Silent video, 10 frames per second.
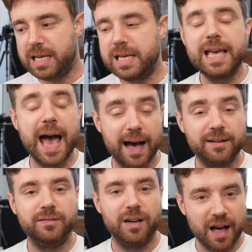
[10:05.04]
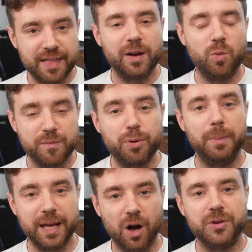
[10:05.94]
yeah, I think we
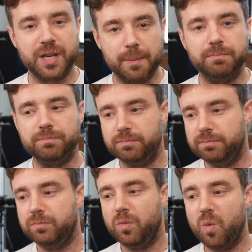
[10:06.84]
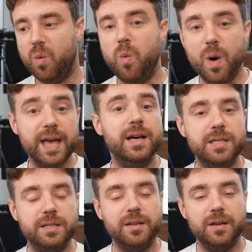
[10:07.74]
probably got some
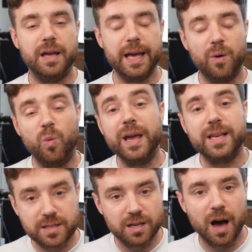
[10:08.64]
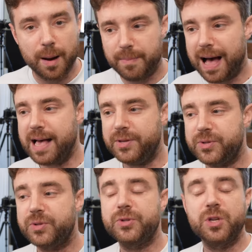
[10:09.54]
weird weeks to come as
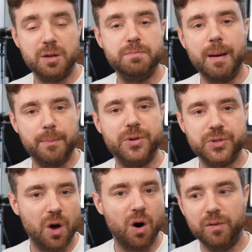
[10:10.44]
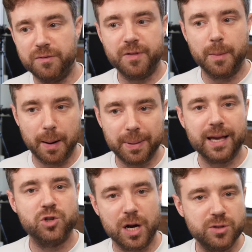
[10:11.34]
certain members of the
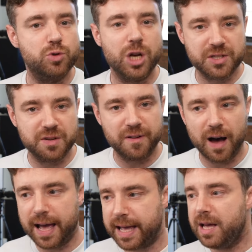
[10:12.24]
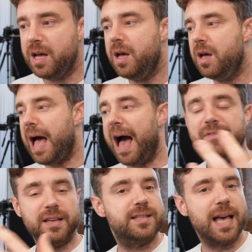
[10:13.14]
public try to justify
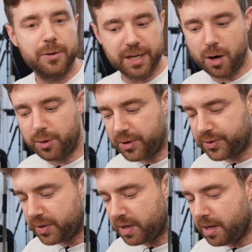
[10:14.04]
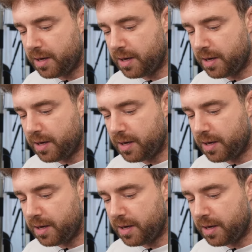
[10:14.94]
having Saudi owners.